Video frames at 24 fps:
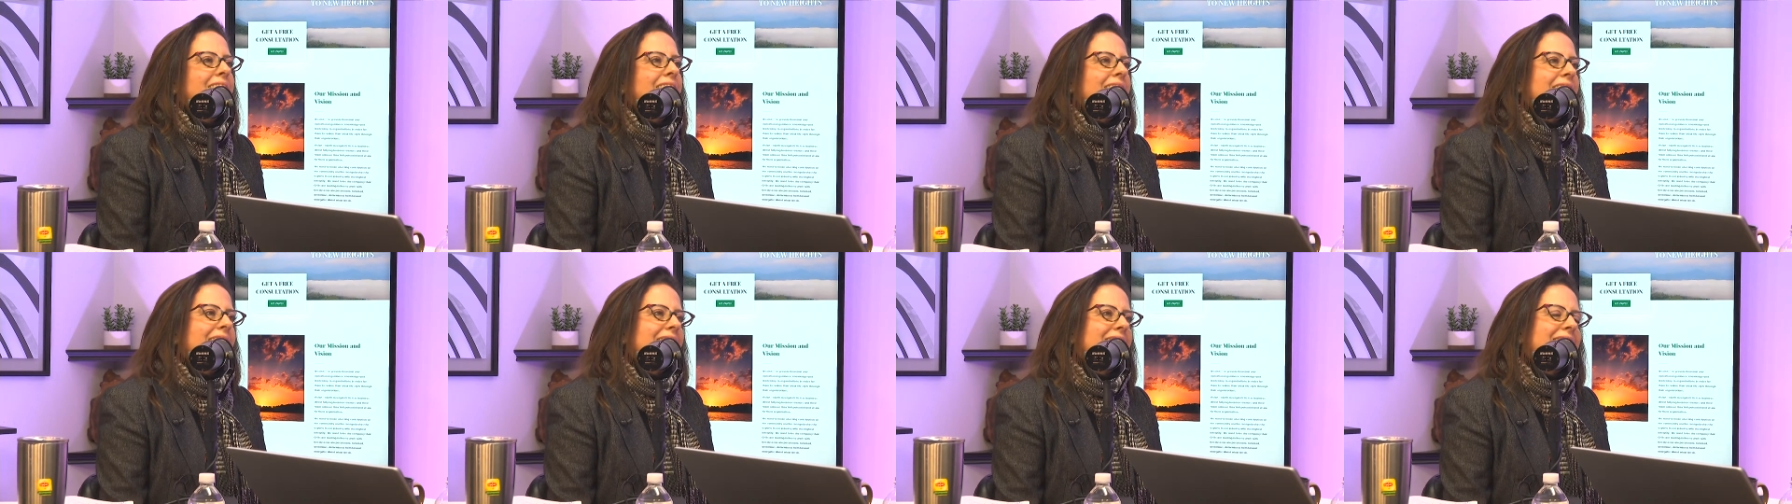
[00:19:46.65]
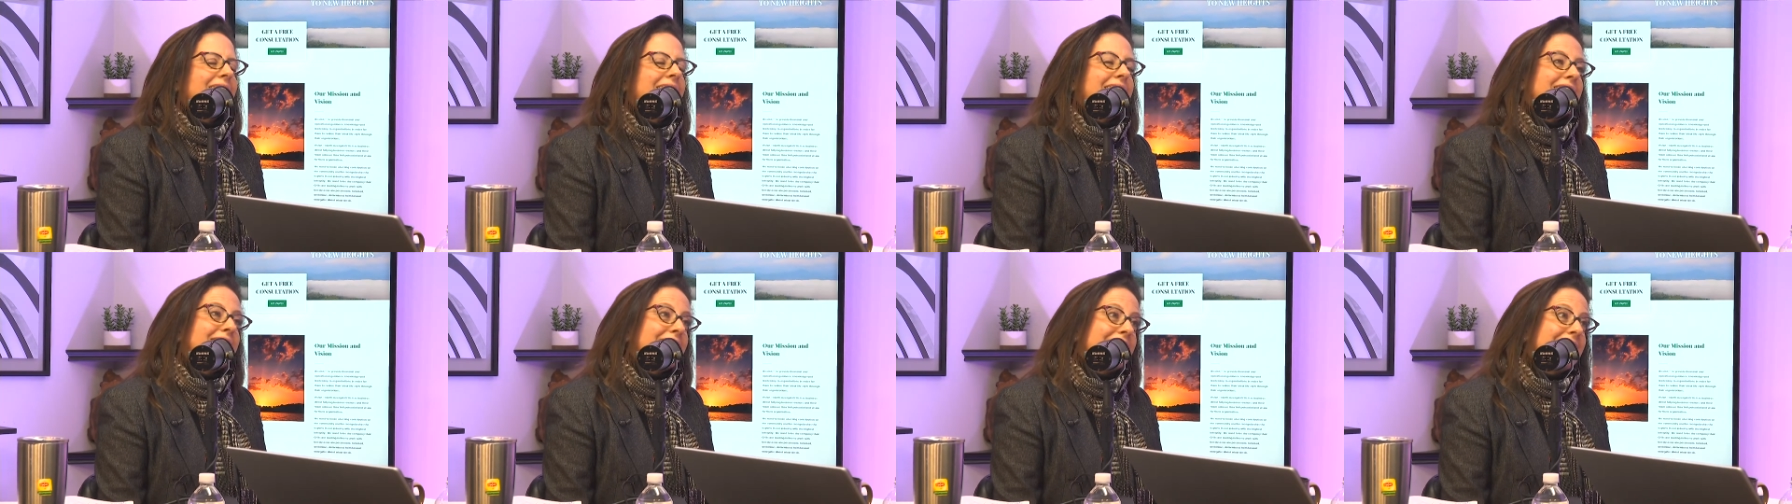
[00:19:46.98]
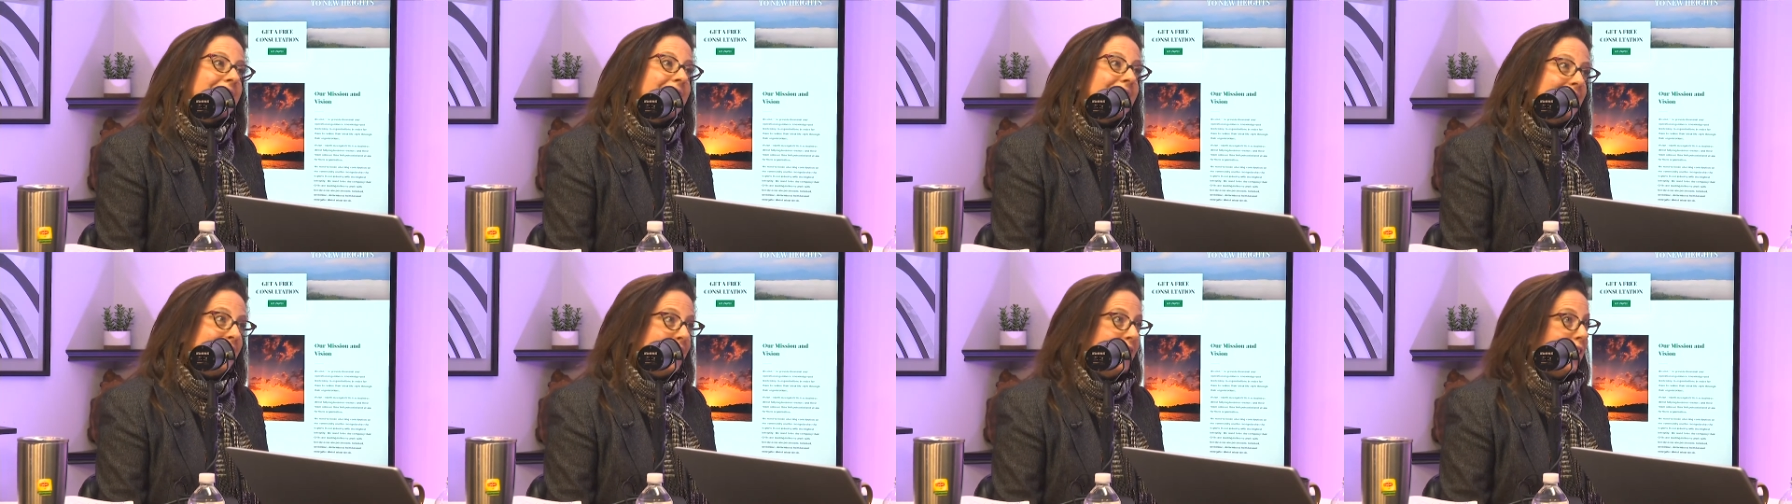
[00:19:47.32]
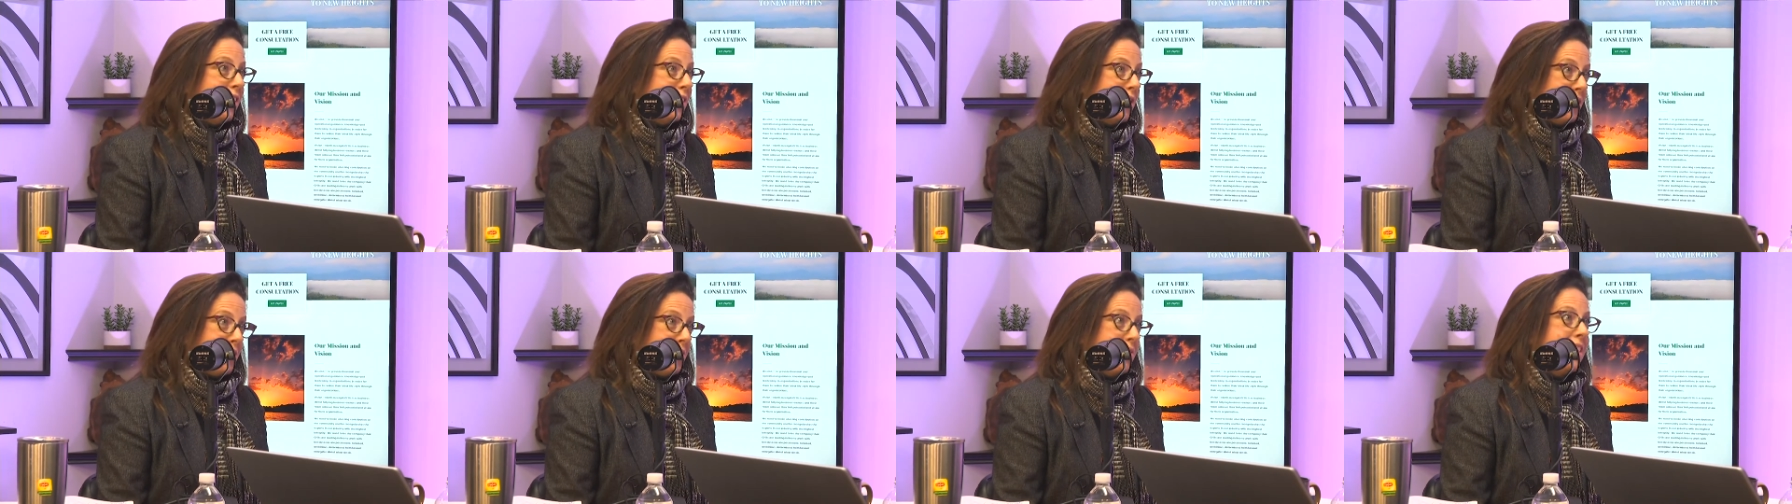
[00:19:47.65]
I said, "Is you know
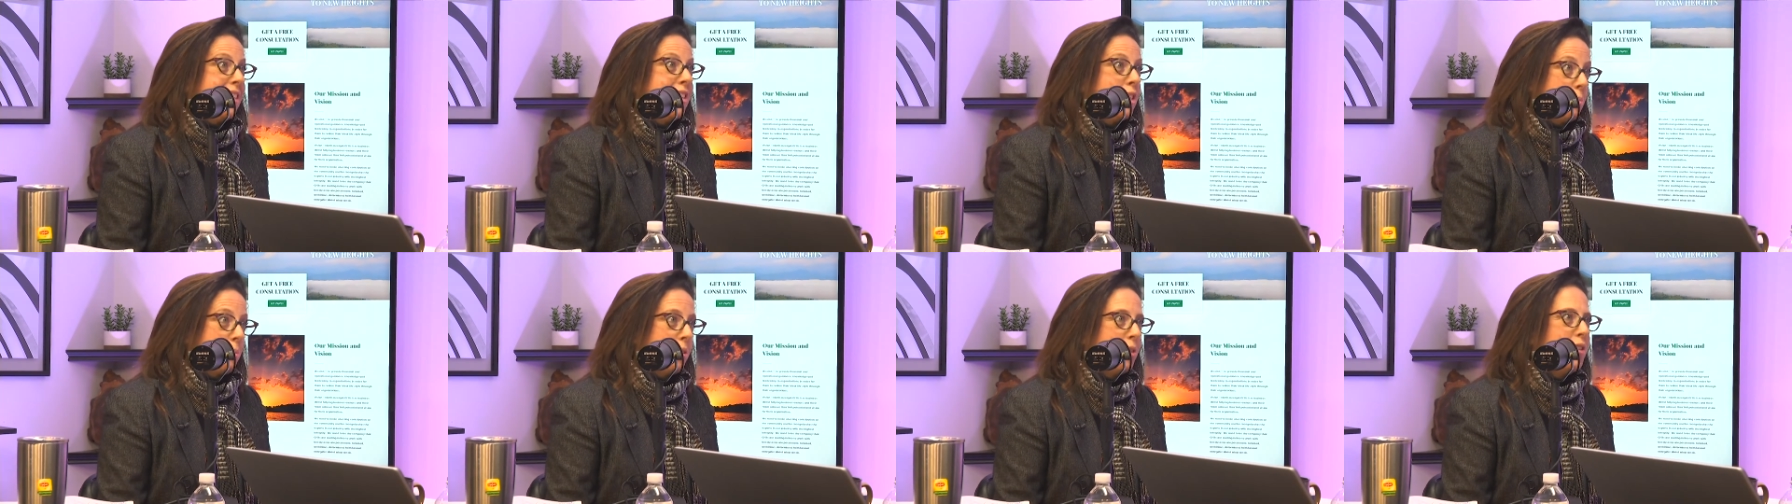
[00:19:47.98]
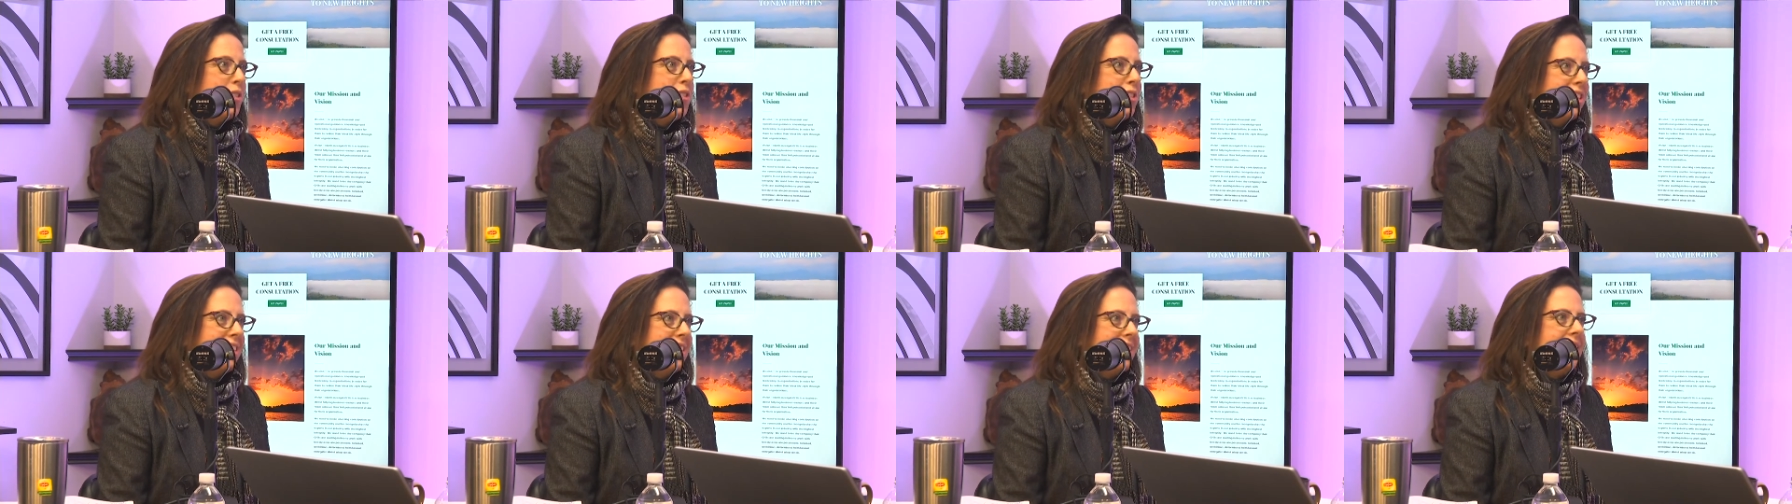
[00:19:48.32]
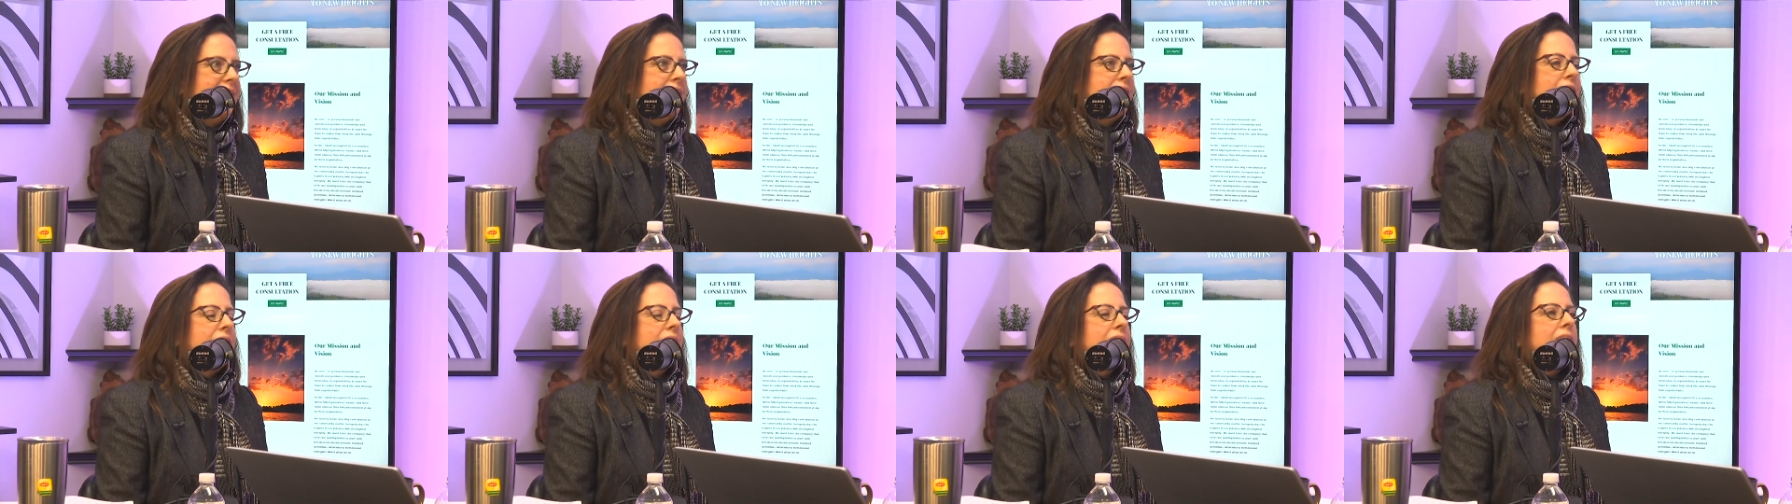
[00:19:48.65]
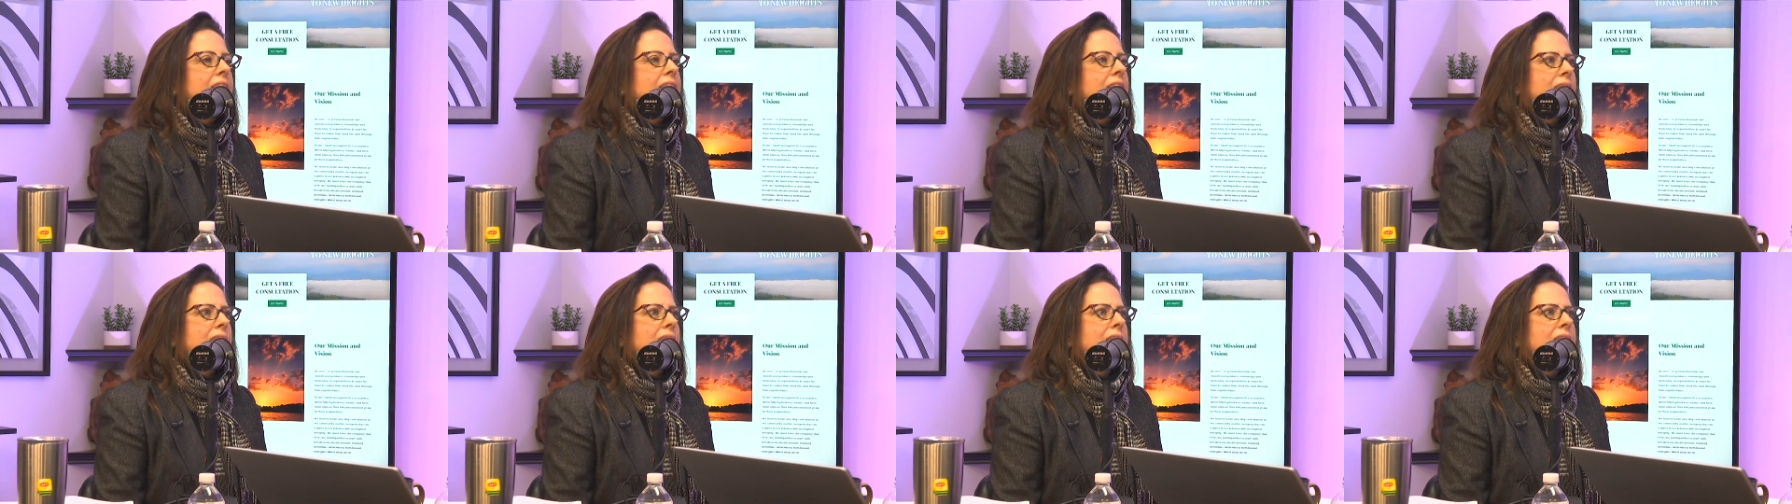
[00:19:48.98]
this person here?" And
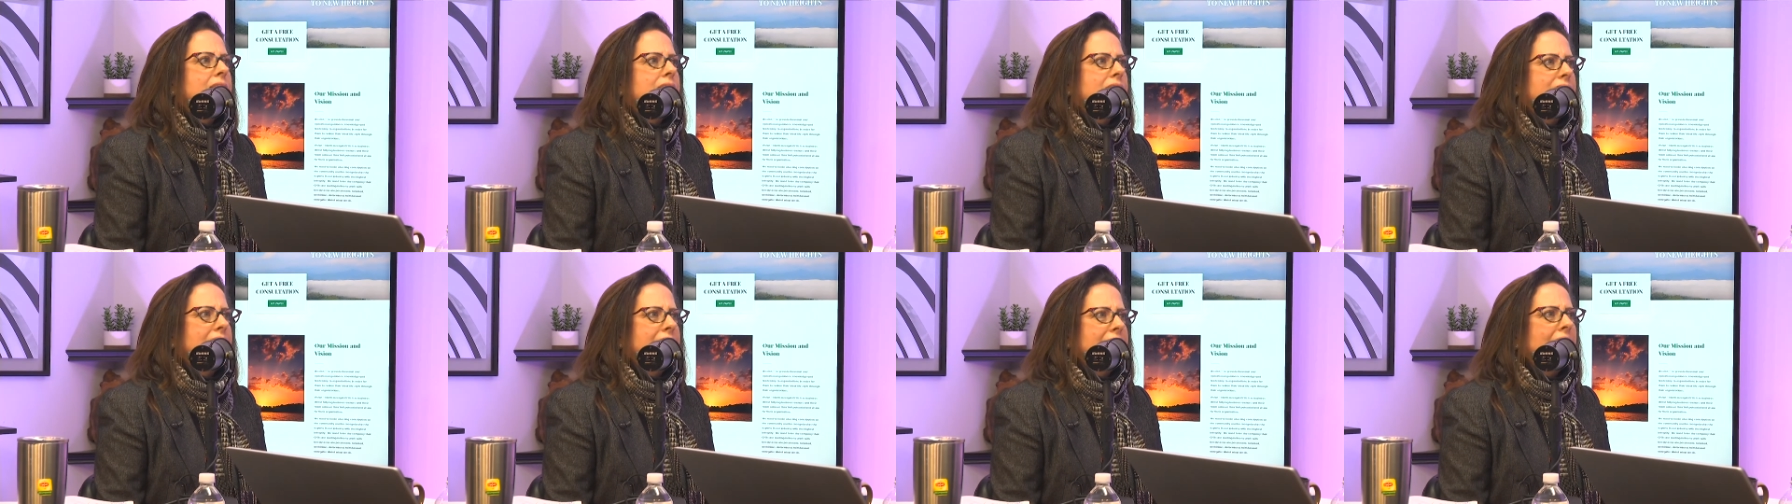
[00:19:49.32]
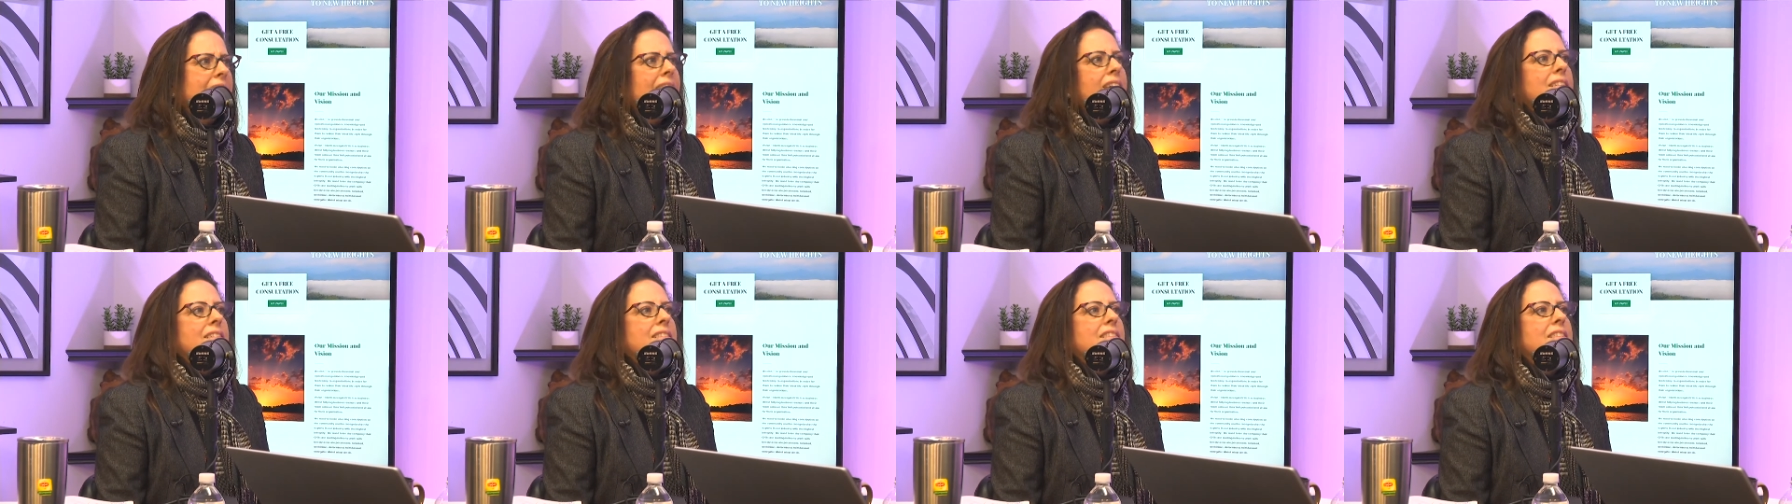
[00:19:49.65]
he goes, "Yeah."